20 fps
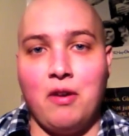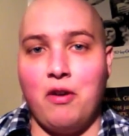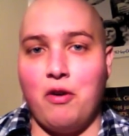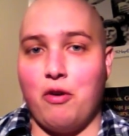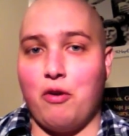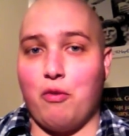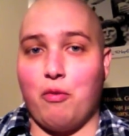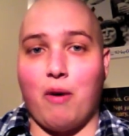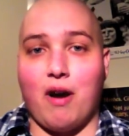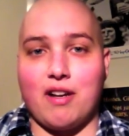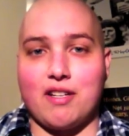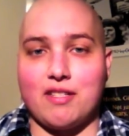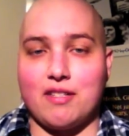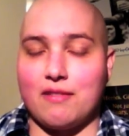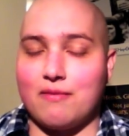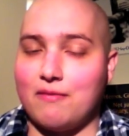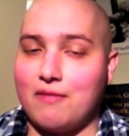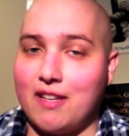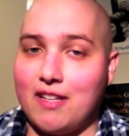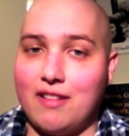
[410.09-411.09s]
who watch
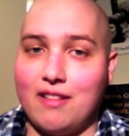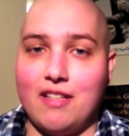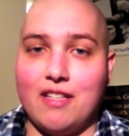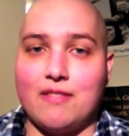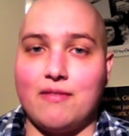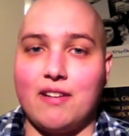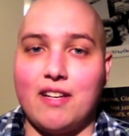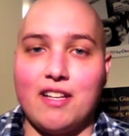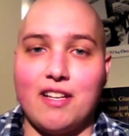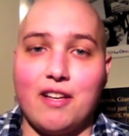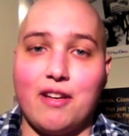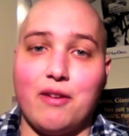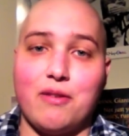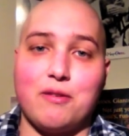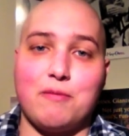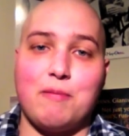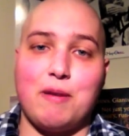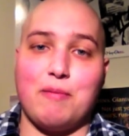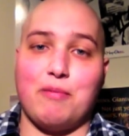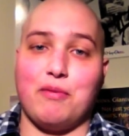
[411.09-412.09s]
these
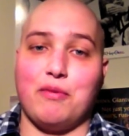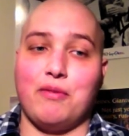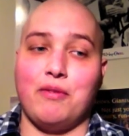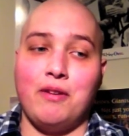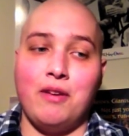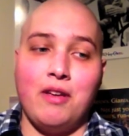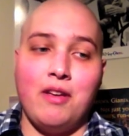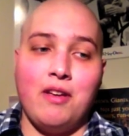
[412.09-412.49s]
videos, people